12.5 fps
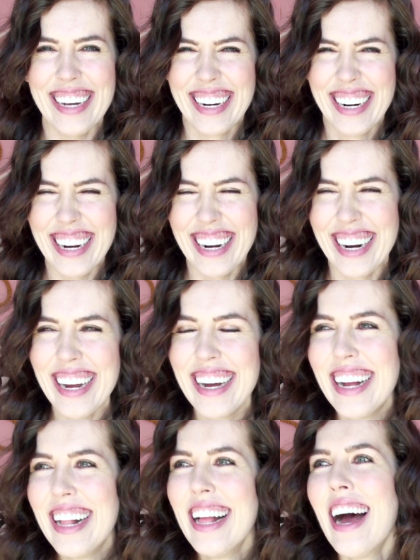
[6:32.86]

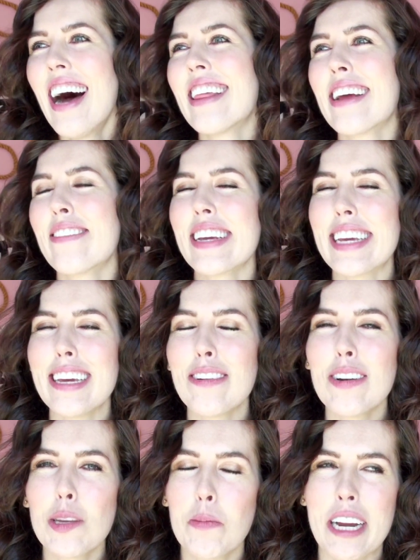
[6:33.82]
have the
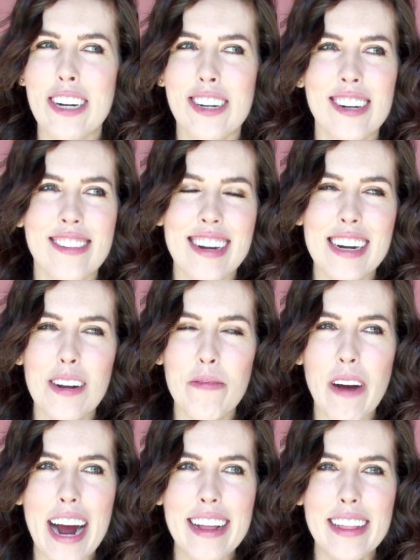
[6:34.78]
cutest pictures, I need to
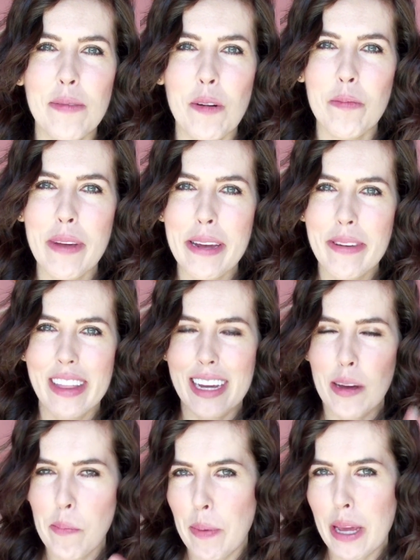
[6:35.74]
find them, of me with
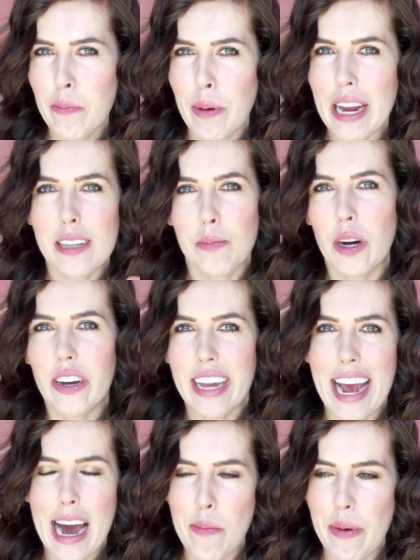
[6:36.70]
like a big baseball
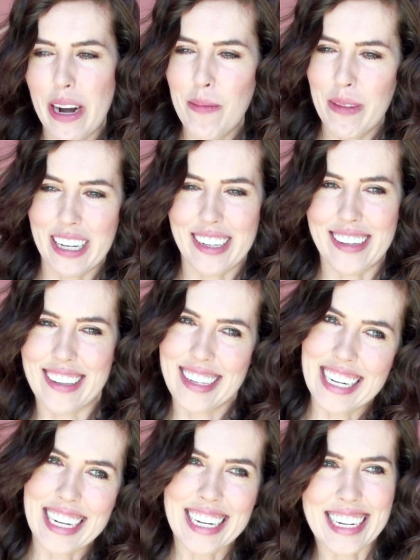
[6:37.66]
cap and I'm like just
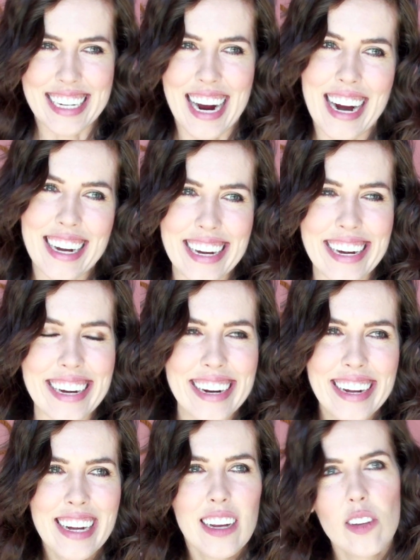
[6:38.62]
teeny
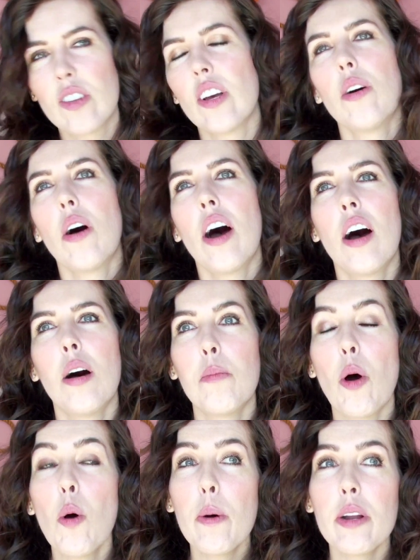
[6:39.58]
tiny. So
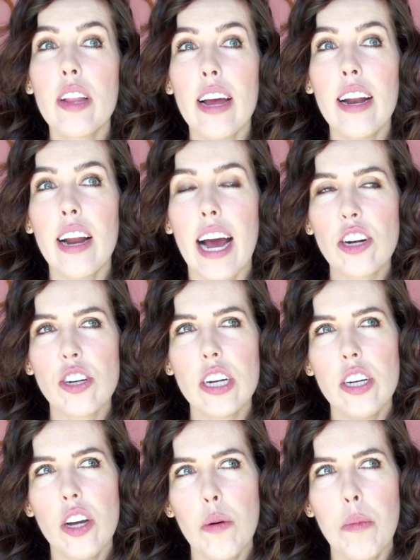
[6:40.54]
oh, but then
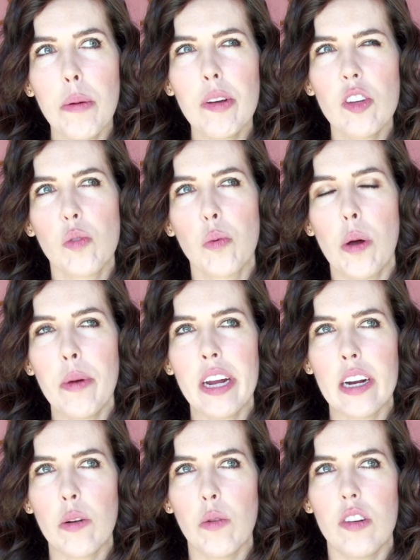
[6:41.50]
actually no, maybe
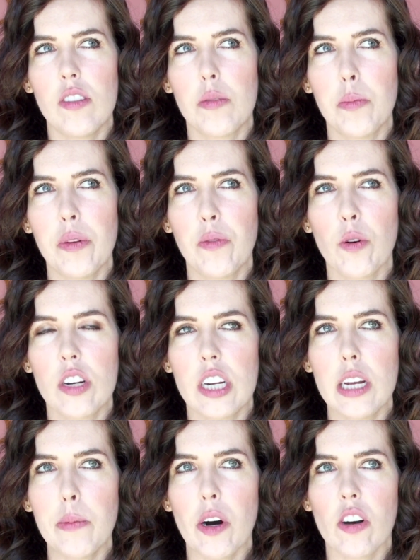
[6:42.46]
swimming was before
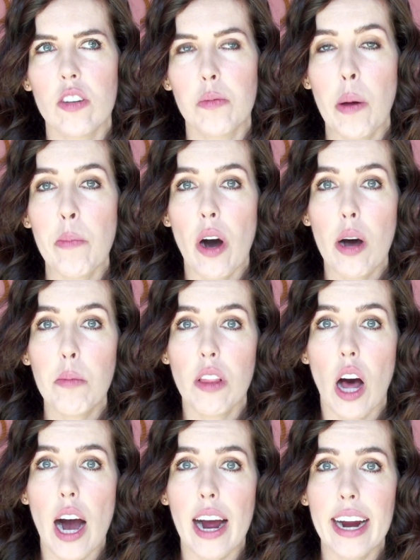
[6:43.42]
t-ball, because my mom
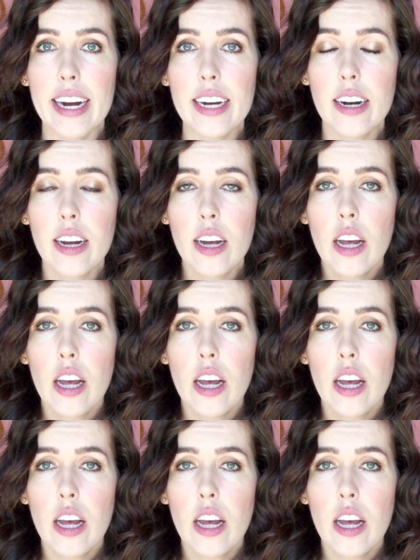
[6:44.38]
lied